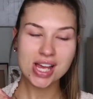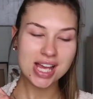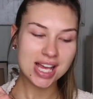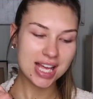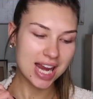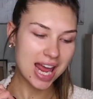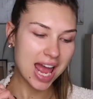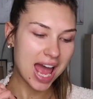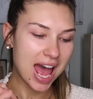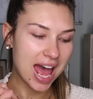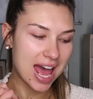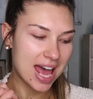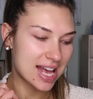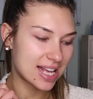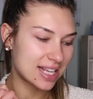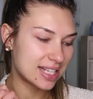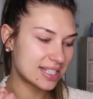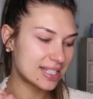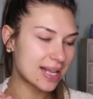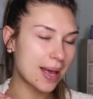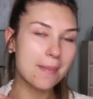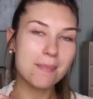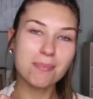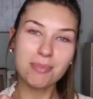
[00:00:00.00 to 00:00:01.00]
It
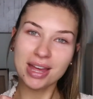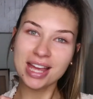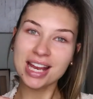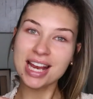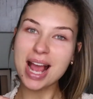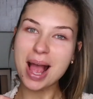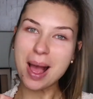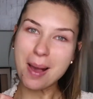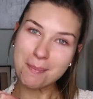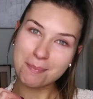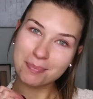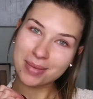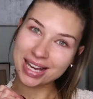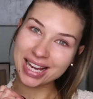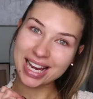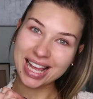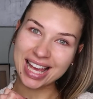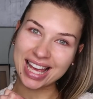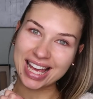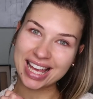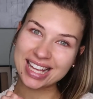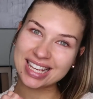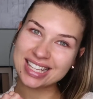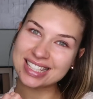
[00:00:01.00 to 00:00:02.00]
has been a
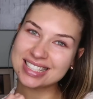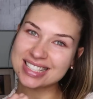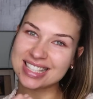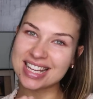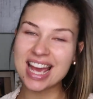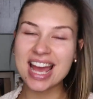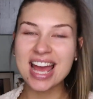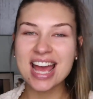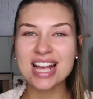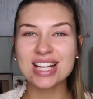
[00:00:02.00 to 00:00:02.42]
minute.